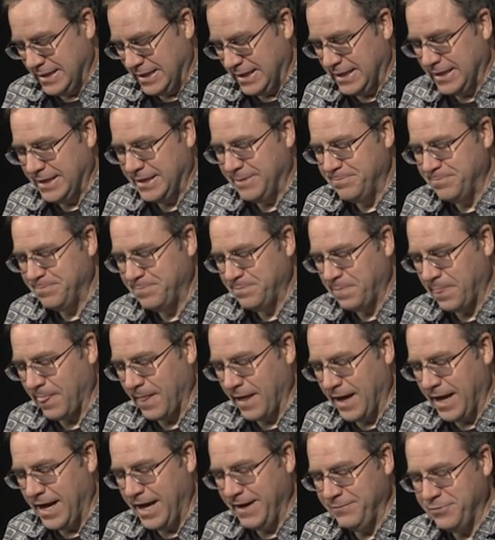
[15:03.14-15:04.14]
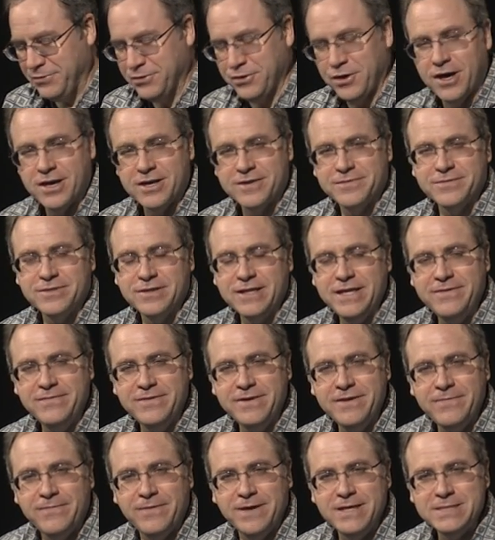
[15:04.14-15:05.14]
I've thought of
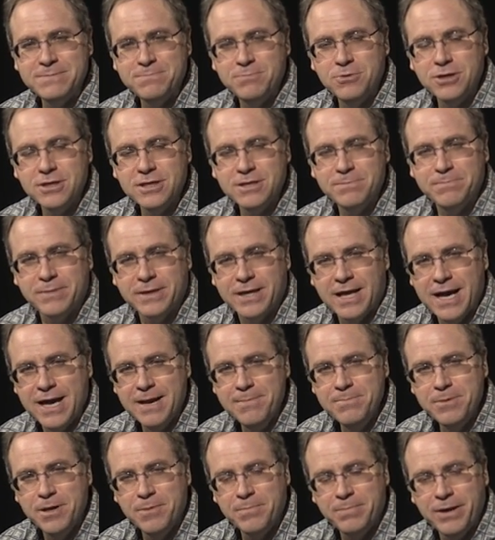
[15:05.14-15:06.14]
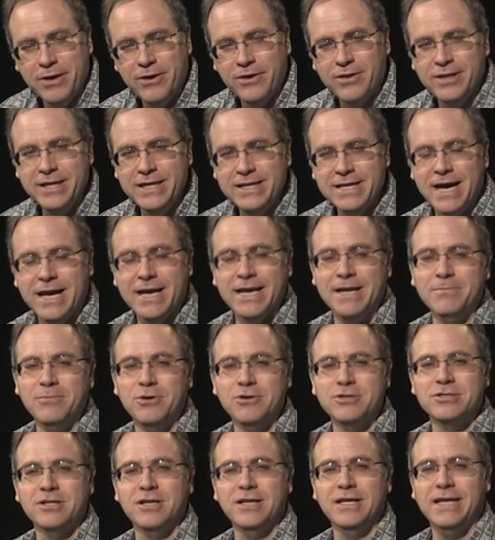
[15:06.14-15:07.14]
leaving Facebook, but I'm apparently not
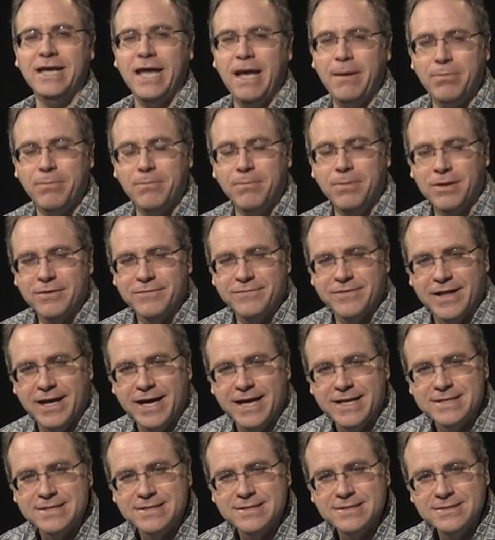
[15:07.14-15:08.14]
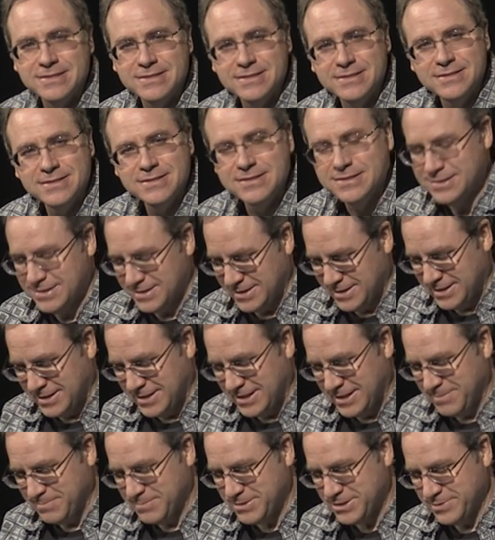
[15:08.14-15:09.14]
emotionally capable of that.
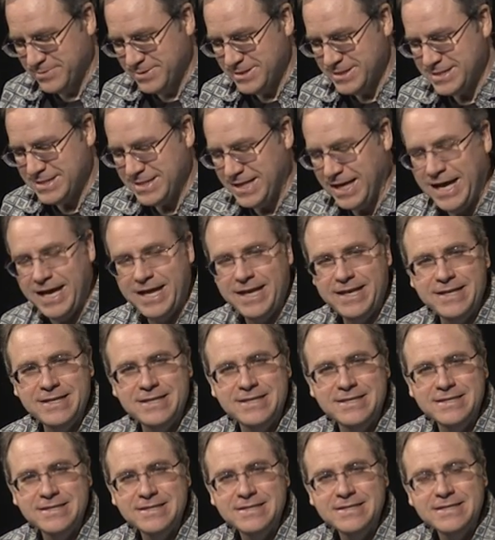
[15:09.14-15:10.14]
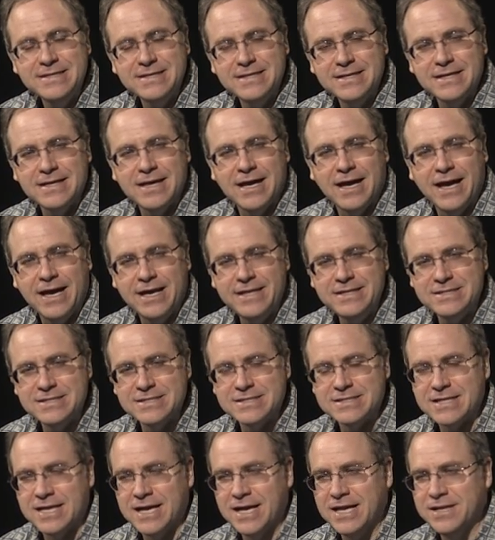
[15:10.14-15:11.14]
So instead, I
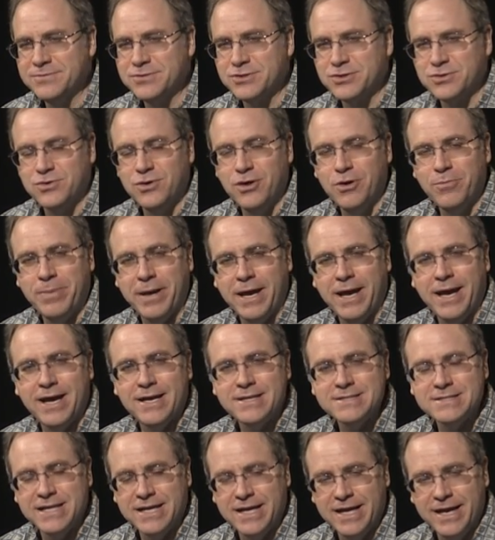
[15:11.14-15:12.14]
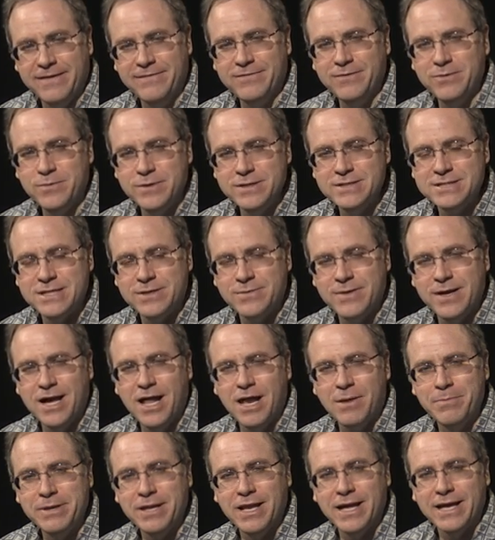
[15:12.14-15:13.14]
just kind of scroll past, and every once in a while
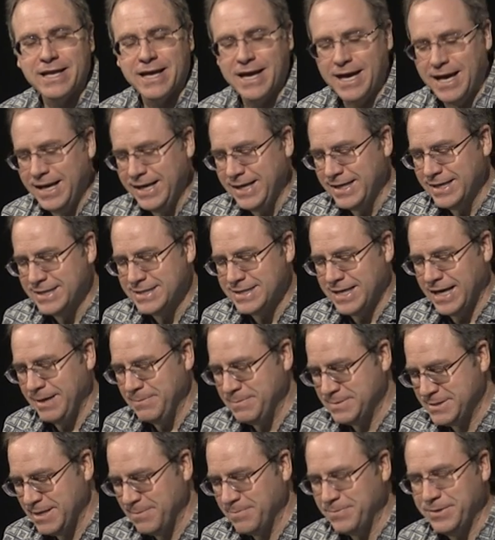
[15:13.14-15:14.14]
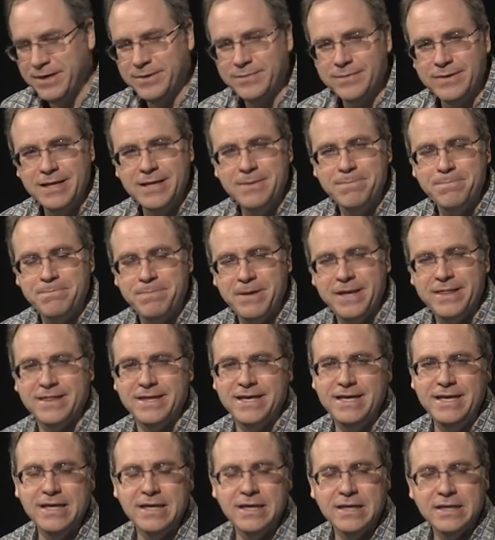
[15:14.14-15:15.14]
I'll be like, I can type something really
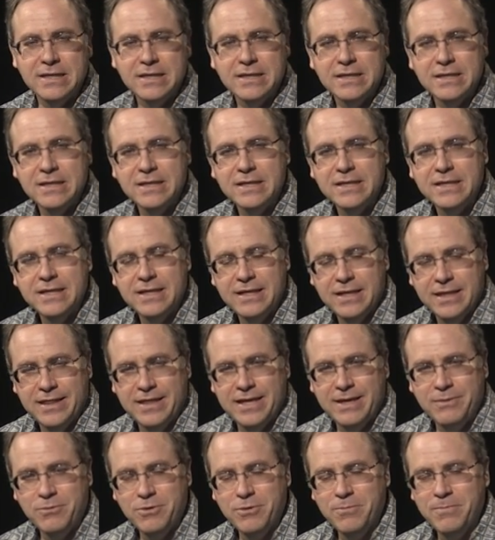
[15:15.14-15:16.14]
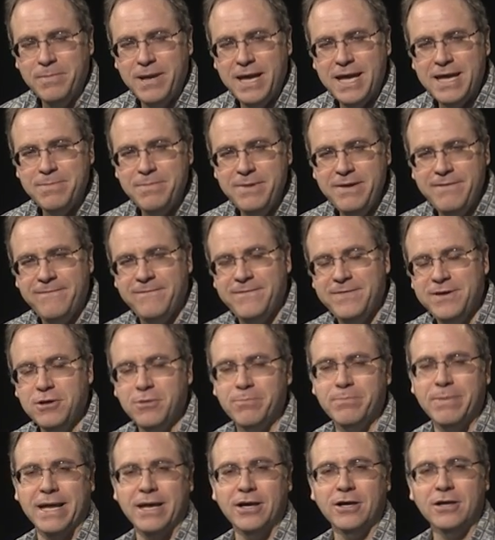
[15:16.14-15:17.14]
pithy that will make me feel
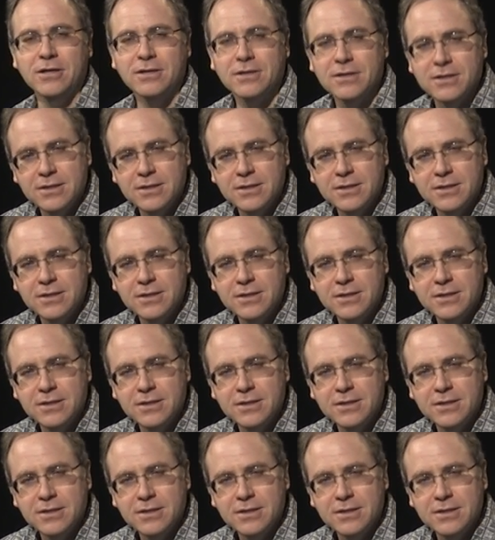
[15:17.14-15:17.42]
better